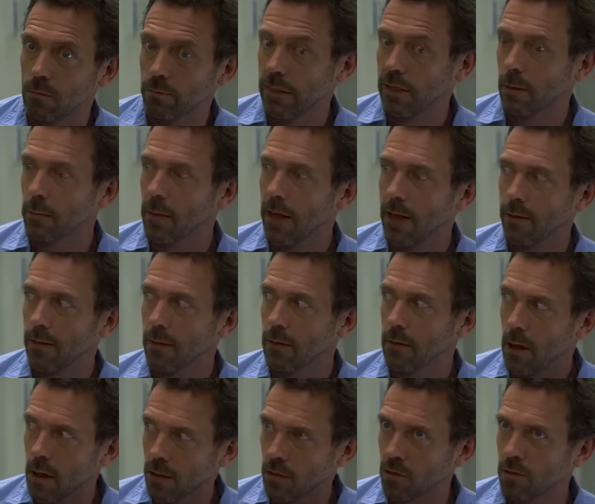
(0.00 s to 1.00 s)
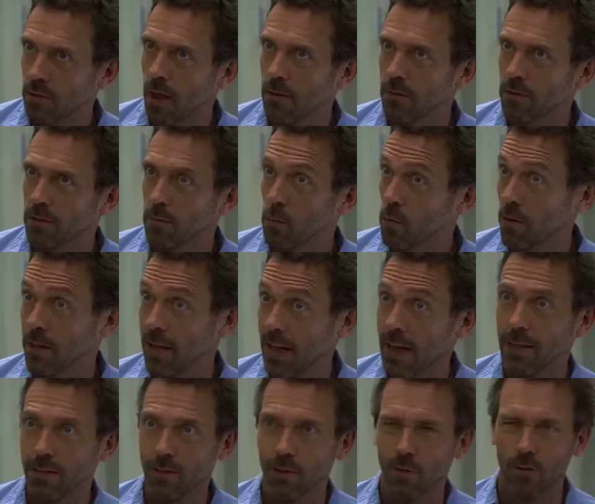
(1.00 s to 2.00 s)
You make him hate the doctor's office more than
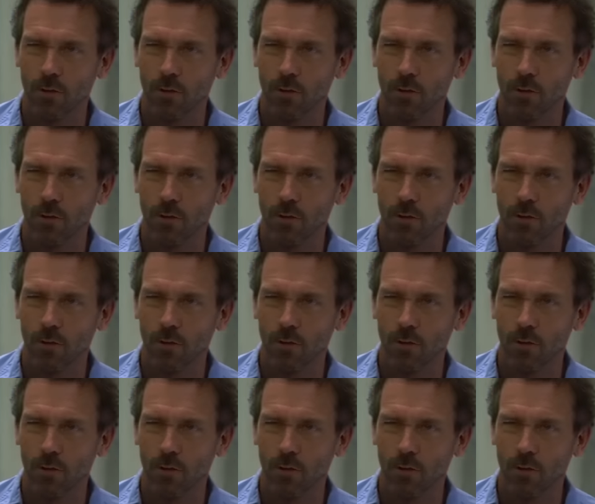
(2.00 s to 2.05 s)
he hates